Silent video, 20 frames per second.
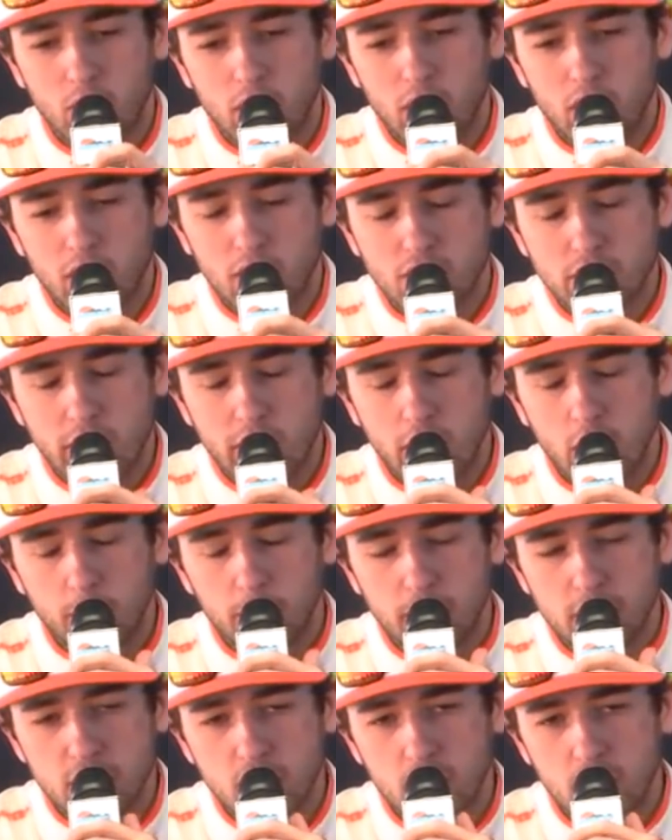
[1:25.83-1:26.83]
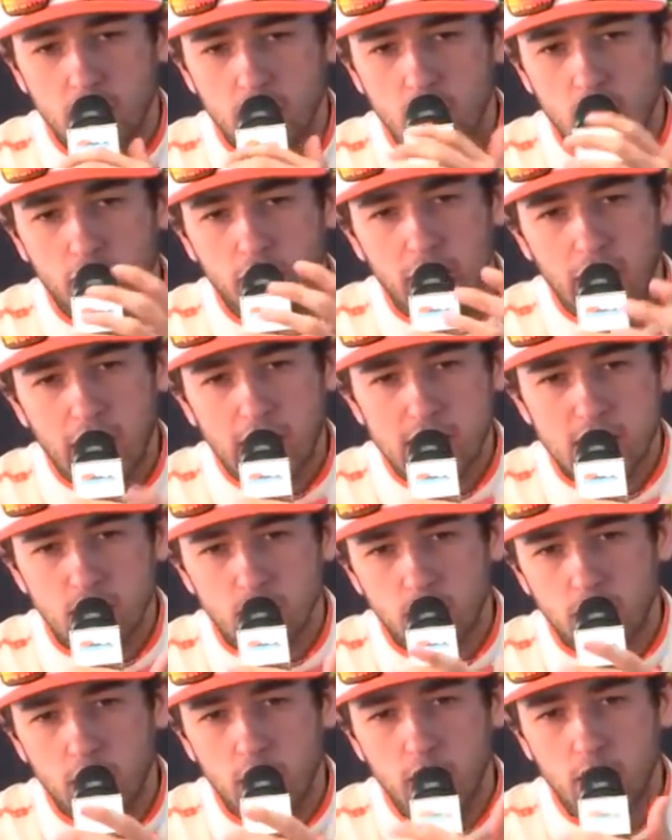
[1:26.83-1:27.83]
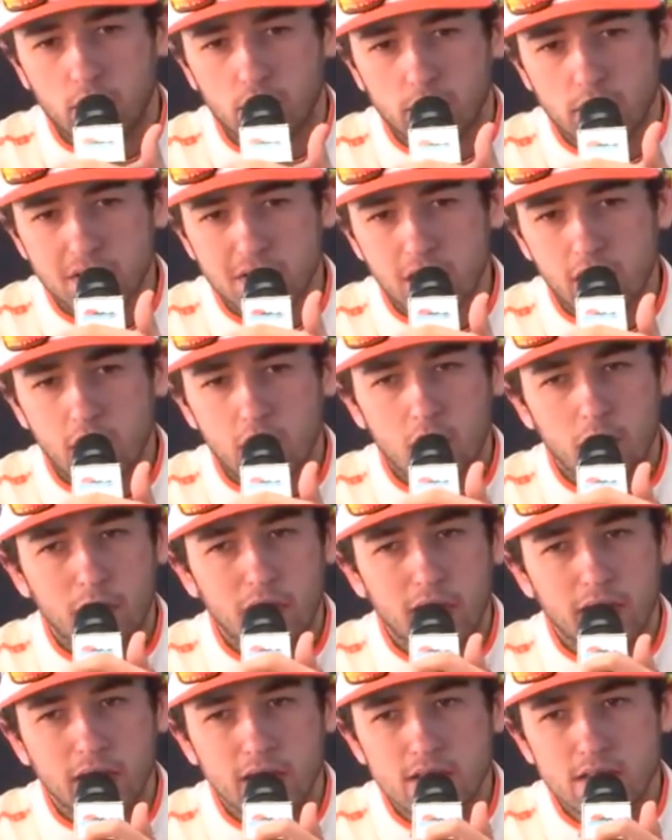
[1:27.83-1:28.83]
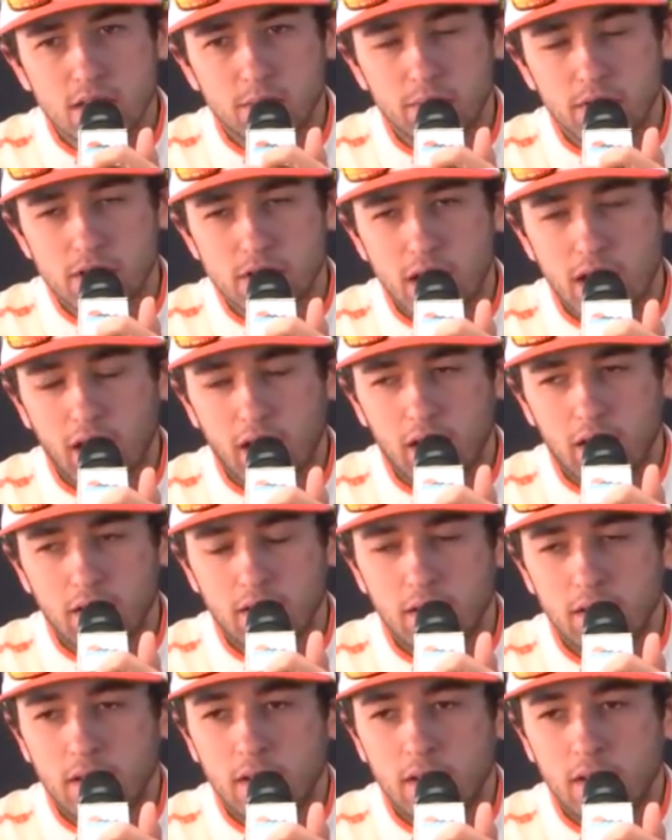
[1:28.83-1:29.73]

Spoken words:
we all try to help each other to go fast, and we all sit in our meetings and we try to